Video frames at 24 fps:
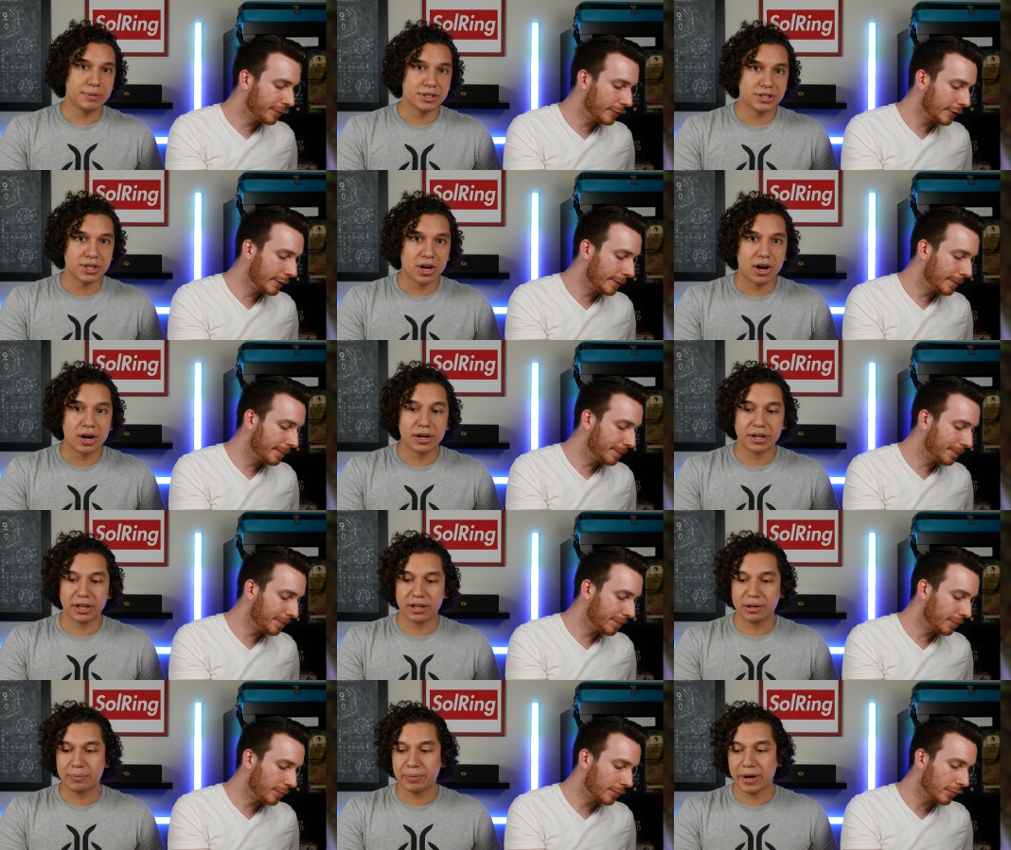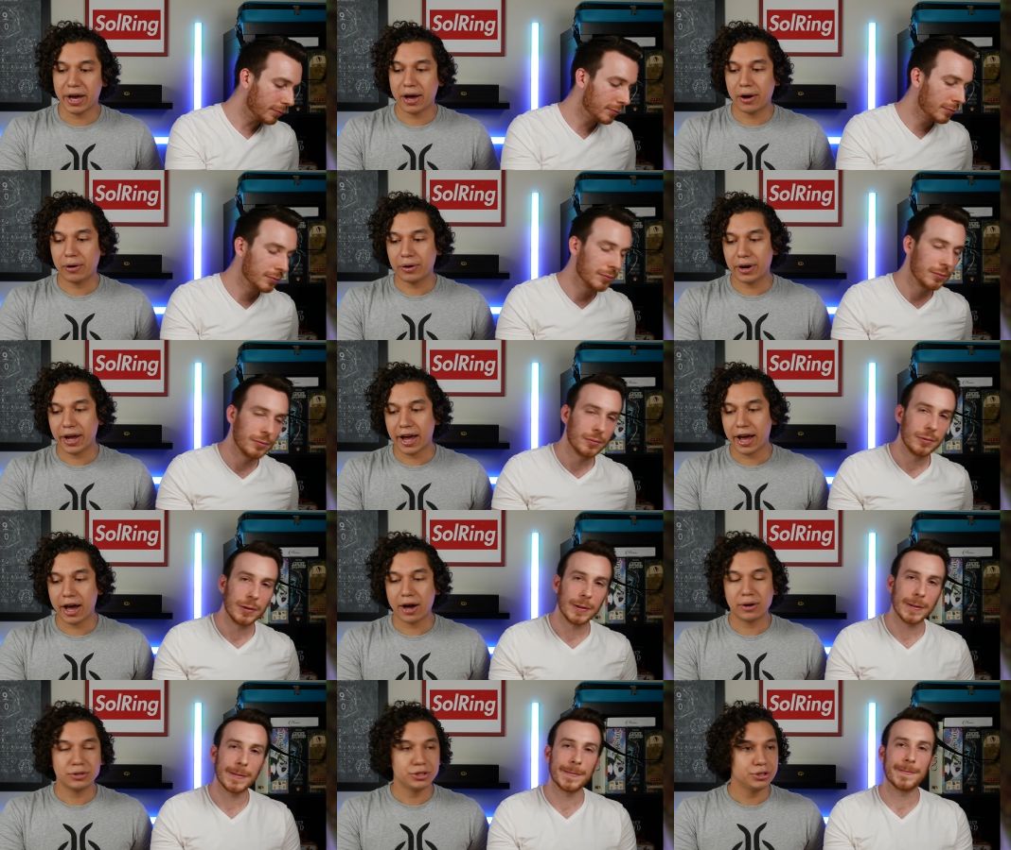Speaker 1: to be talking about
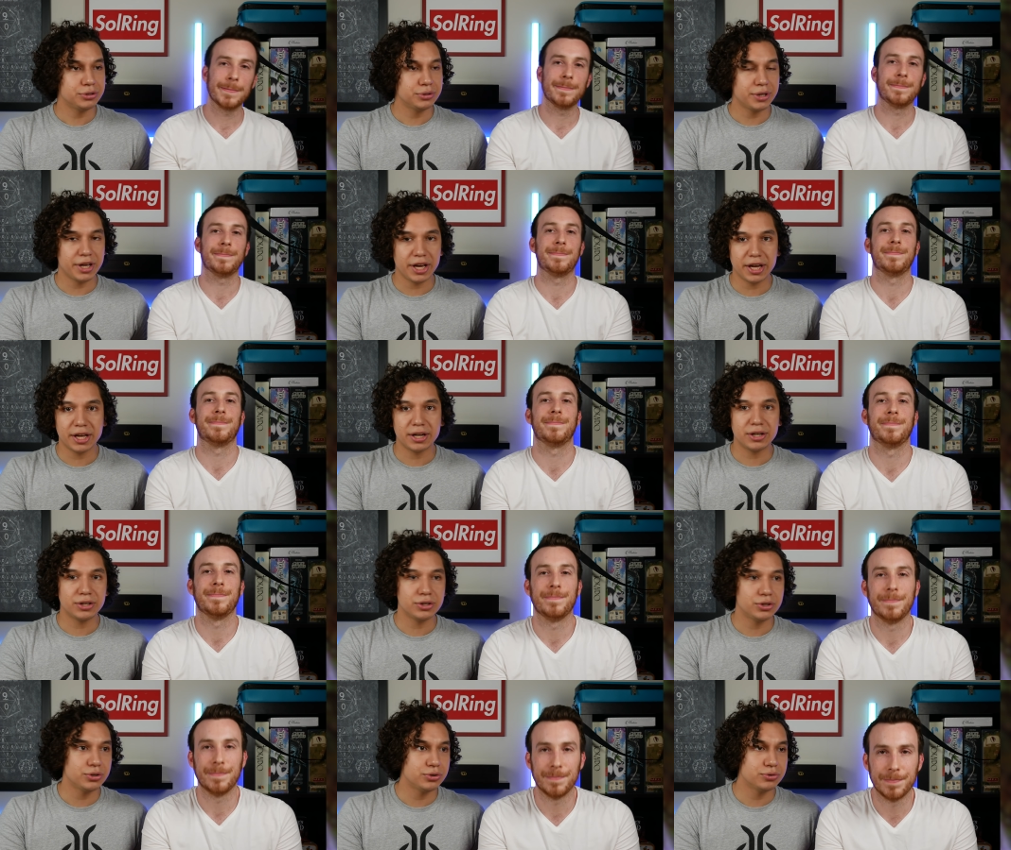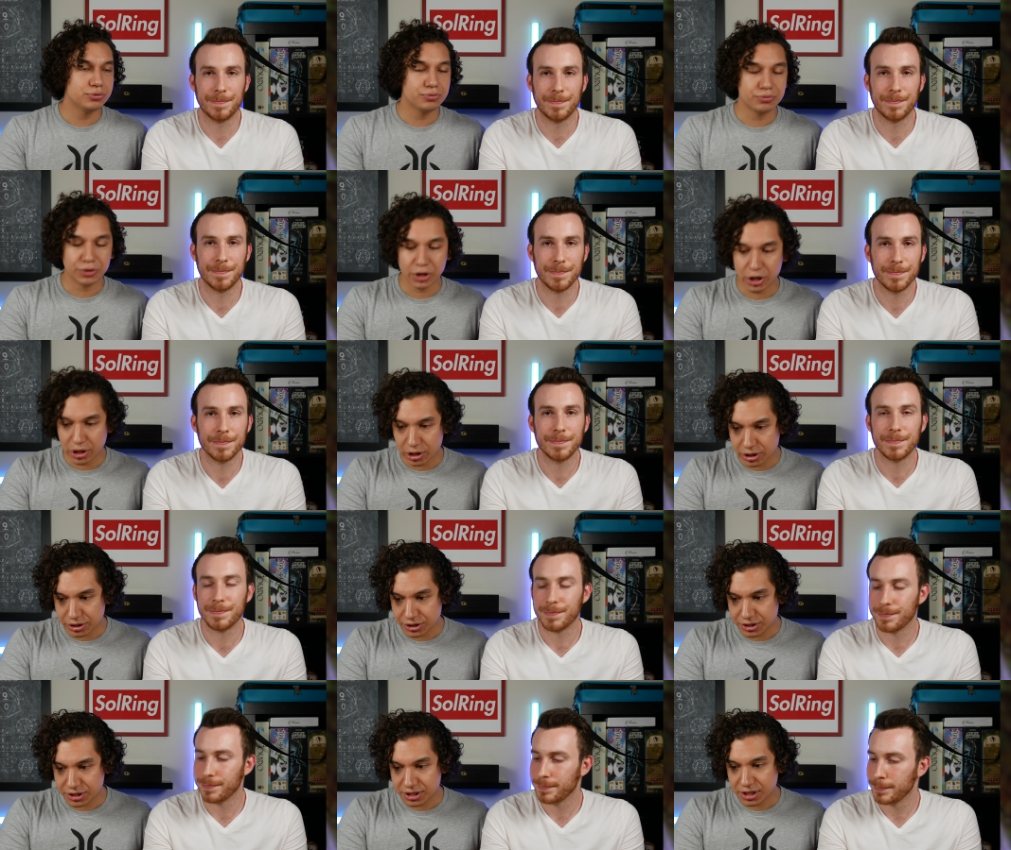how to hit who
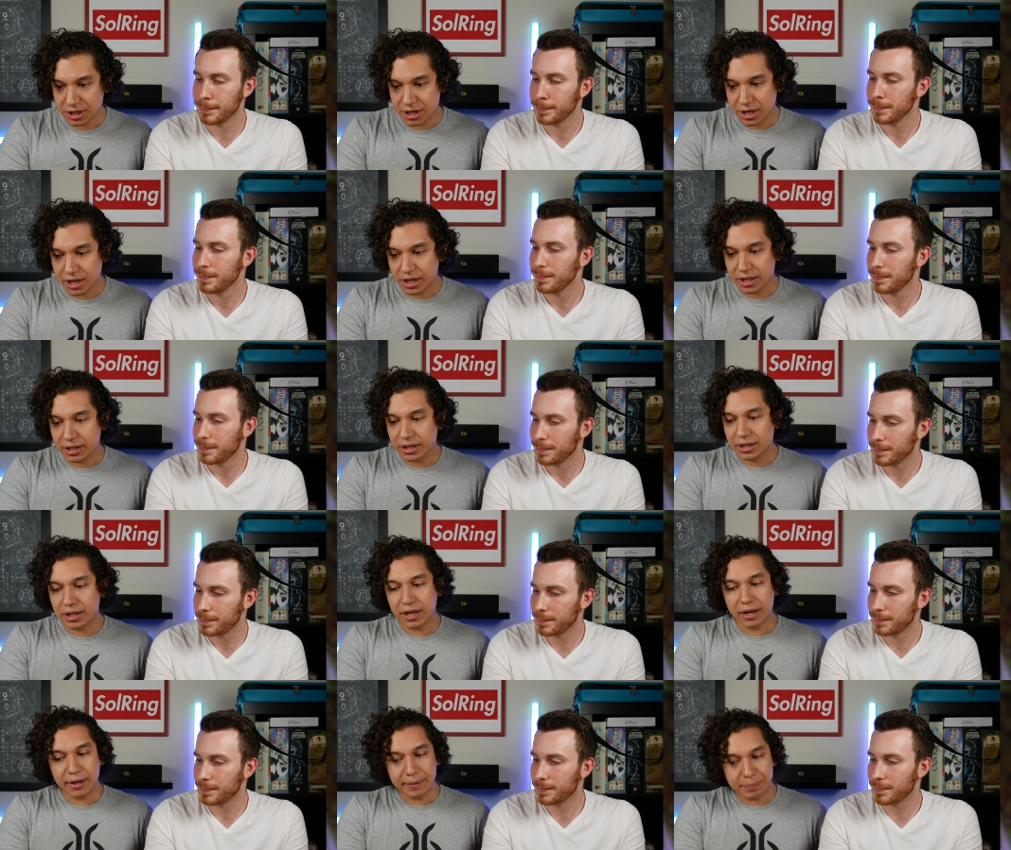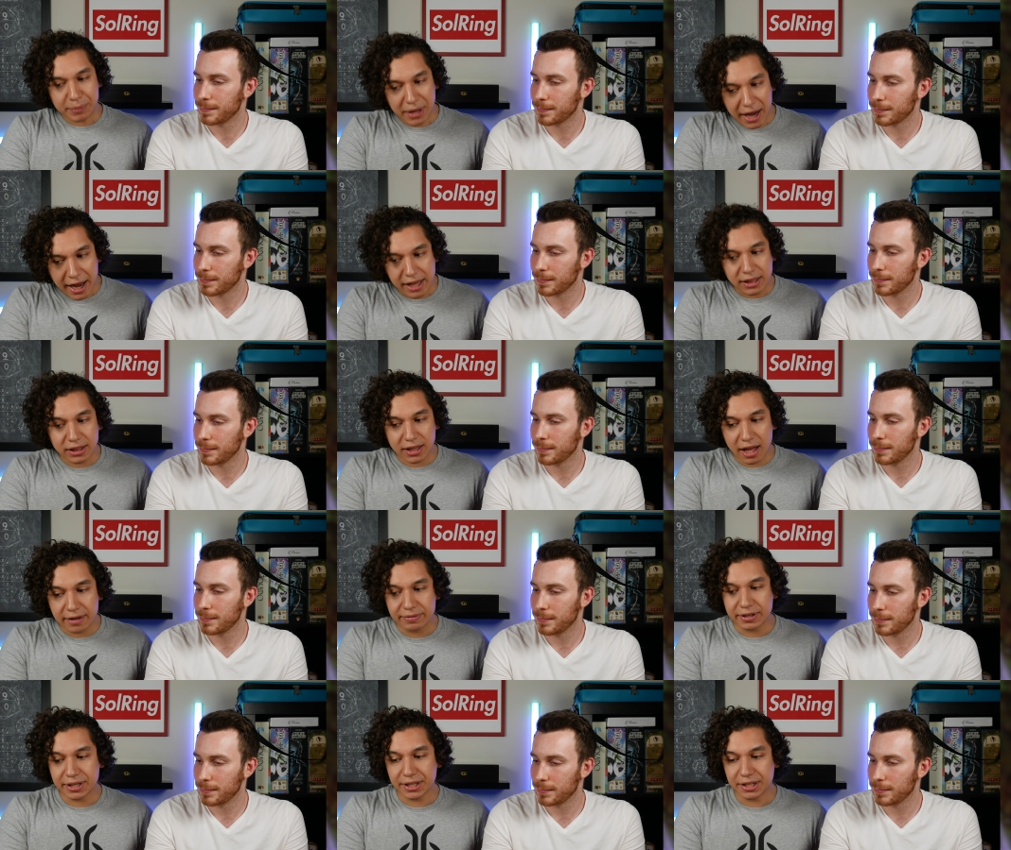first. But I
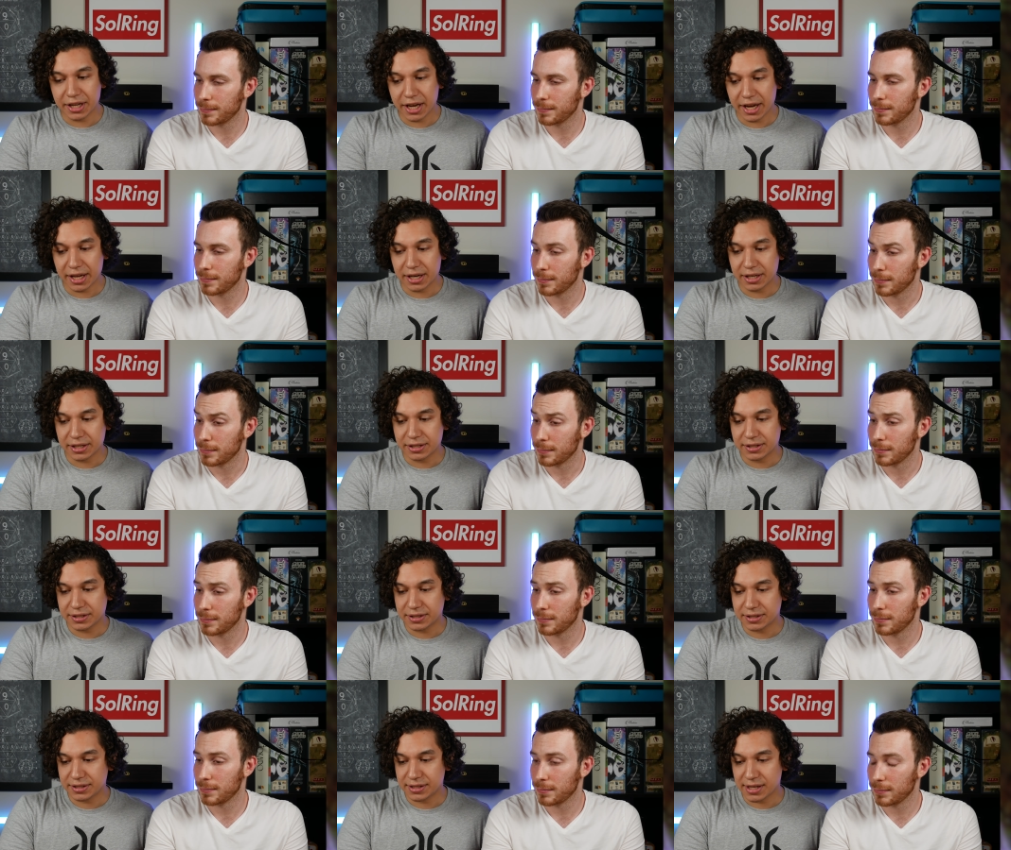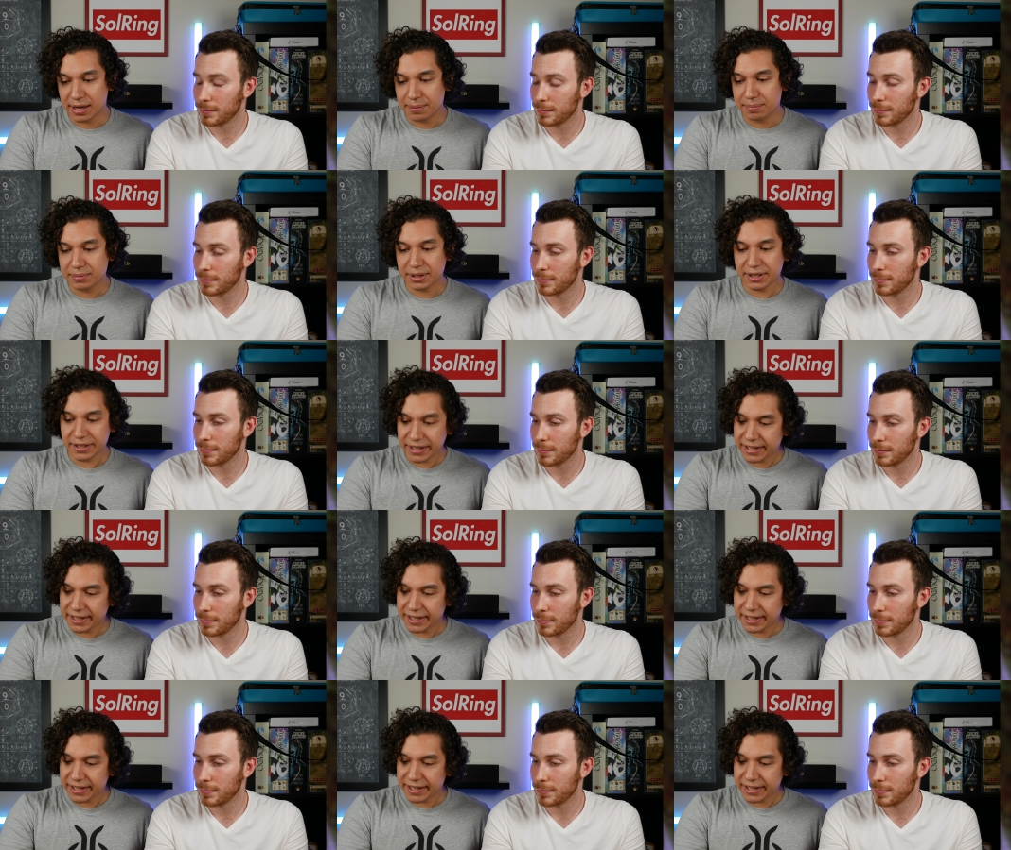love it, and Seb